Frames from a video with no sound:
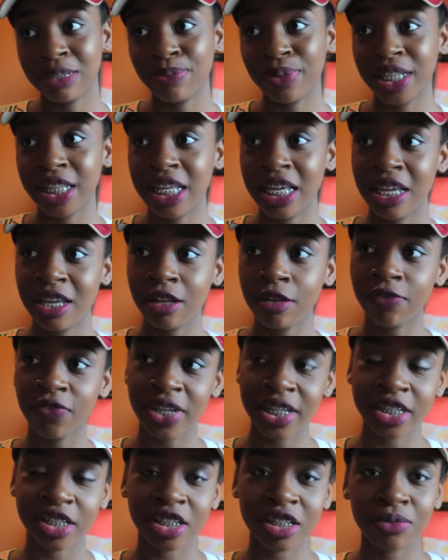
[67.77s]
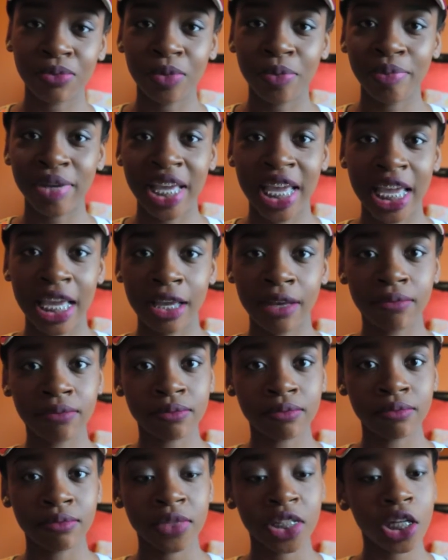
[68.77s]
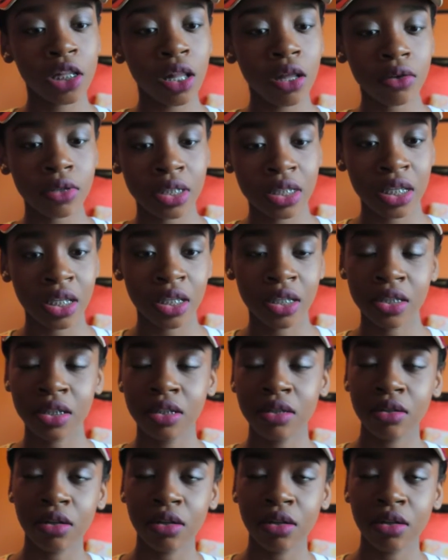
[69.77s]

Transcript: but then eventually we became close, and